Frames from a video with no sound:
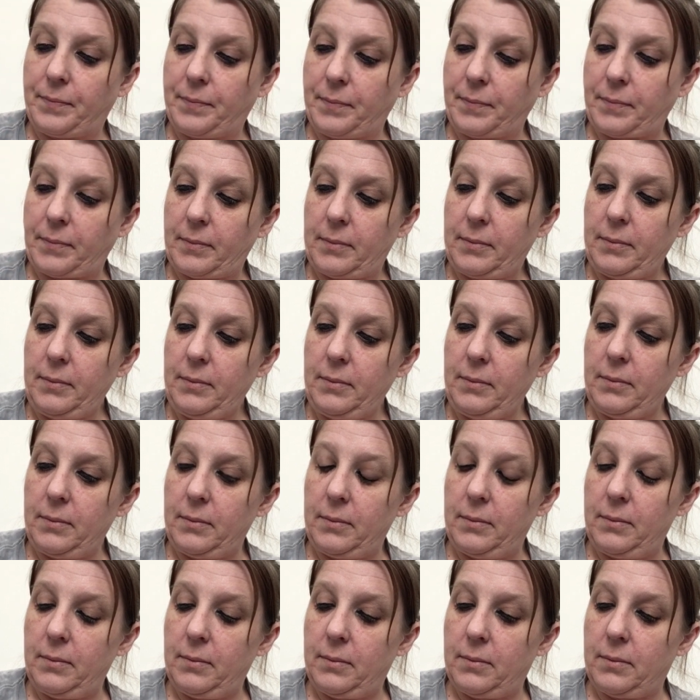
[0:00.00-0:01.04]

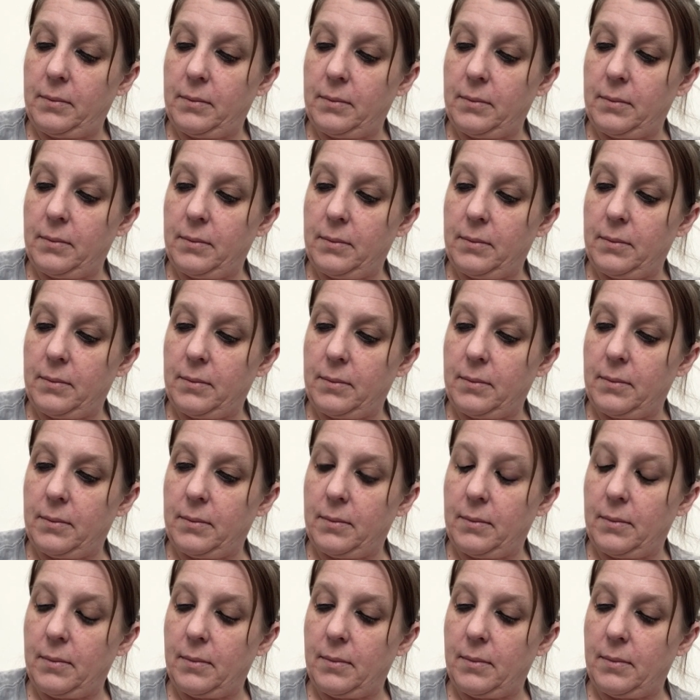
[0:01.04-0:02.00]
Nothing is said.